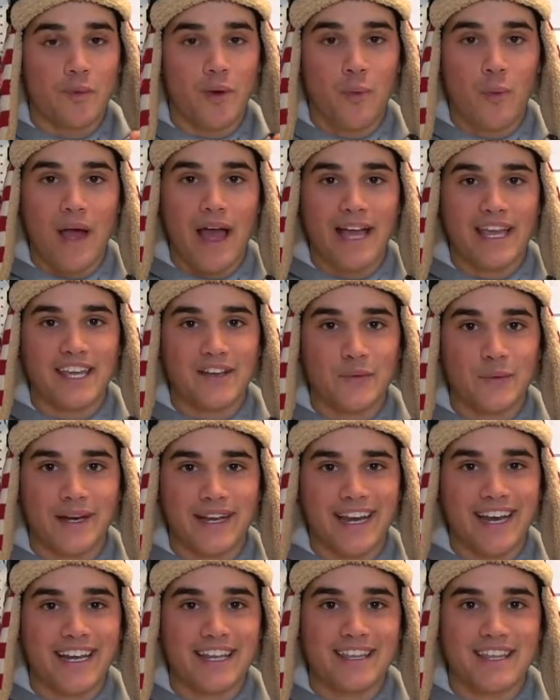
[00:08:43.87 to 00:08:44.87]
a wacky
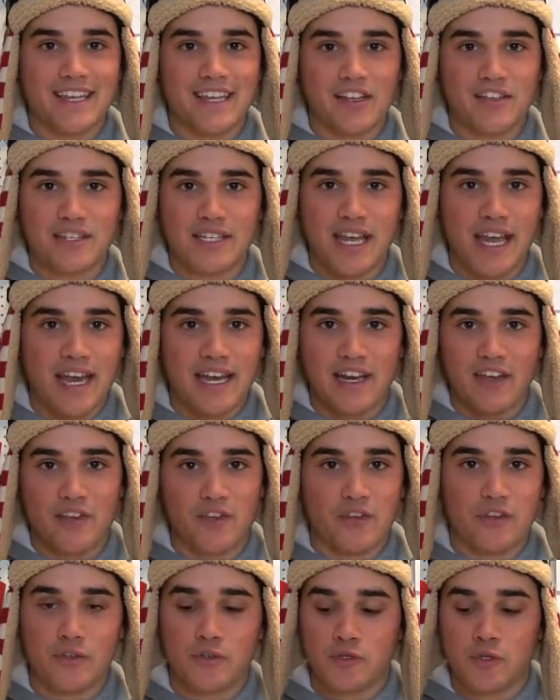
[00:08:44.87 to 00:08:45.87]
rig, anything else that any other
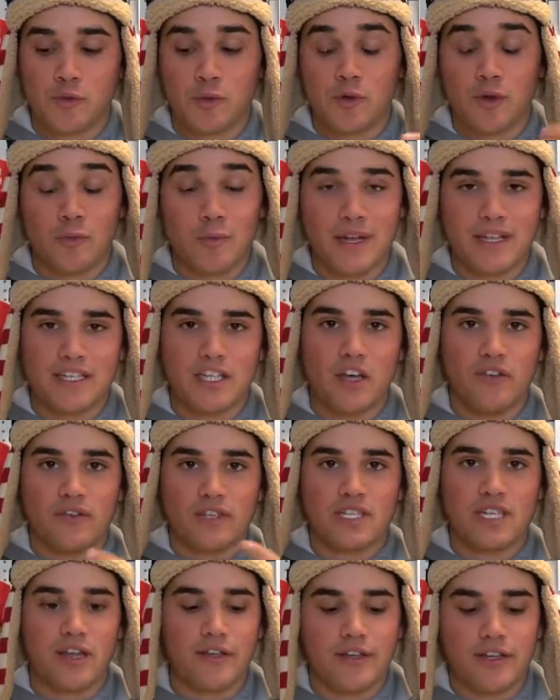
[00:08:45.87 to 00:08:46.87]
YouTuber or myself
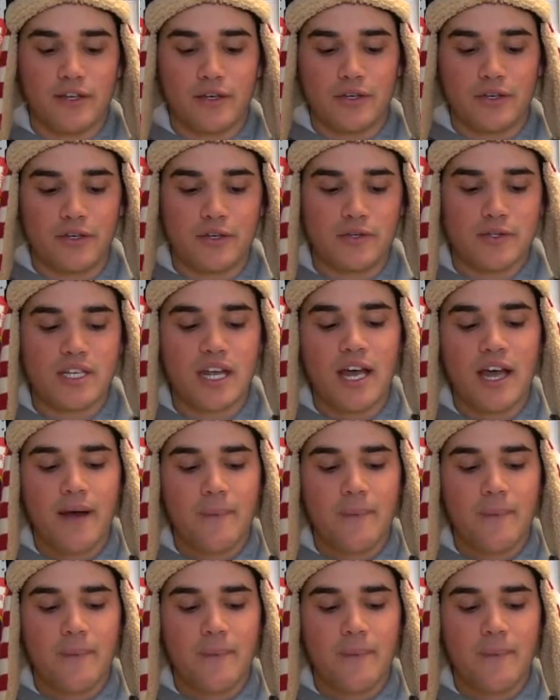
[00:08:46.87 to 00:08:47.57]
is telling you to use.